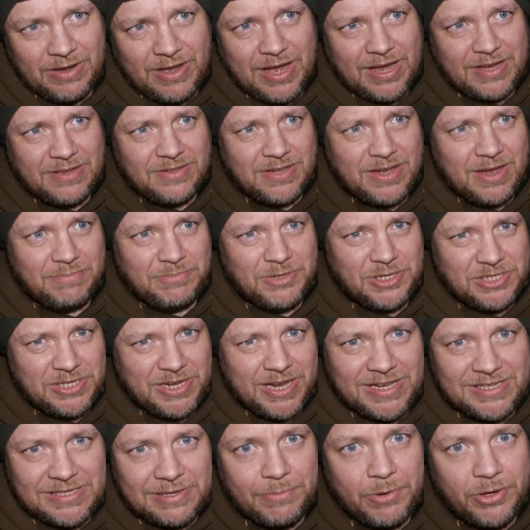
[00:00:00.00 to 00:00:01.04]
and just to
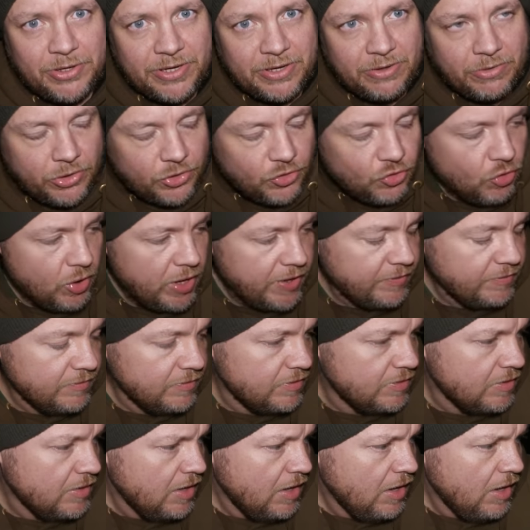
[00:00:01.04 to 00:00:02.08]
get some idea of the
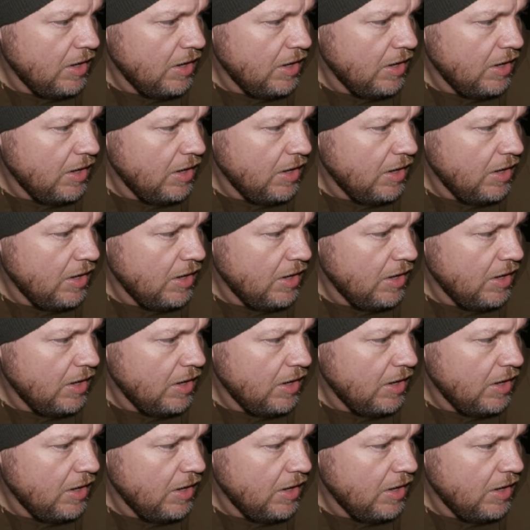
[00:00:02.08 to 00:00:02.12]
trends